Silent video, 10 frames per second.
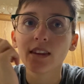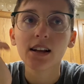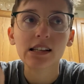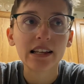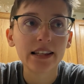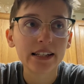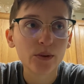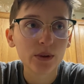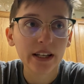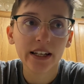because I think it's
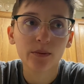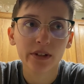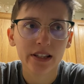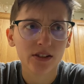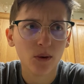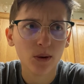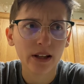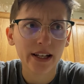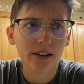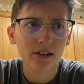related with this whole,
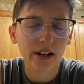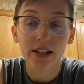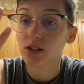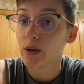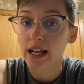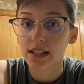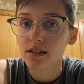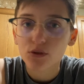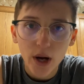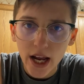like, okay, so add
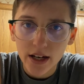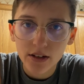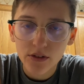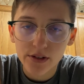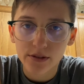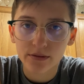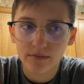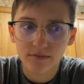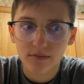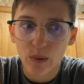drag to
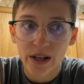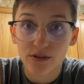what?